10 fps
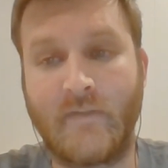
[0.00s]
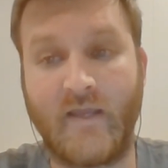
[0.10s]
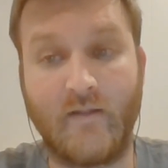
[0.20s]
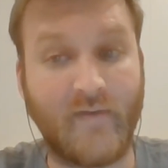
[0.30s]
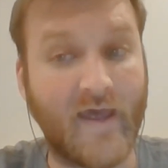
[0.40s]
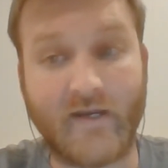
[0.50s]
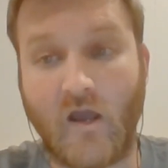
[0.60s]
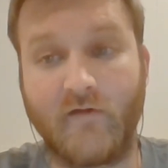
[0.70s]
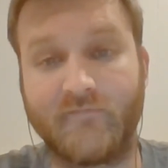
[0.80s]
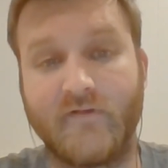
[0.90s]
in a bad
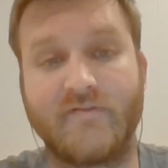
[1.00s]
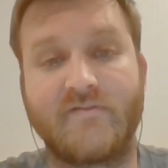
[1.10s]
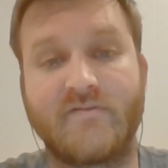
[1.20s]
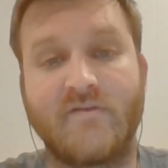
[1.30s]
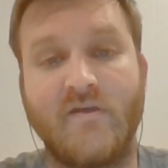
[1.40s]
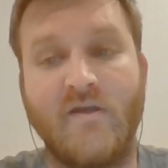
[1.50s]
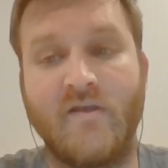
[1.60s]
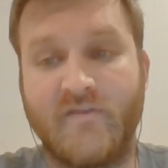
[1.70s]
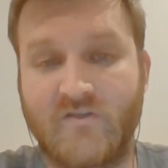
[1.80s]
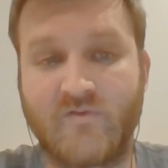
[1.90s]
conference.
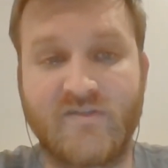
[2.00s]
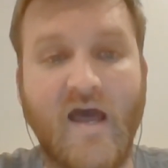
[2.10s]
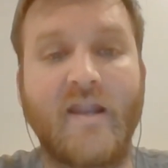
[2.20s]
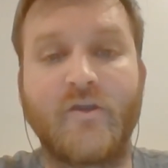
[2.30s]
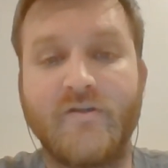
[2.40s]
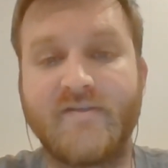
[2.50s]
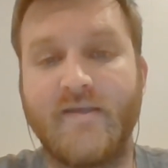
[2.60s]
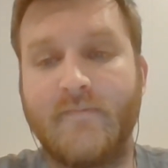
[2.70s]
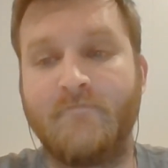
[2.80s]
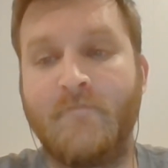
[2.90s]
This was not a good team.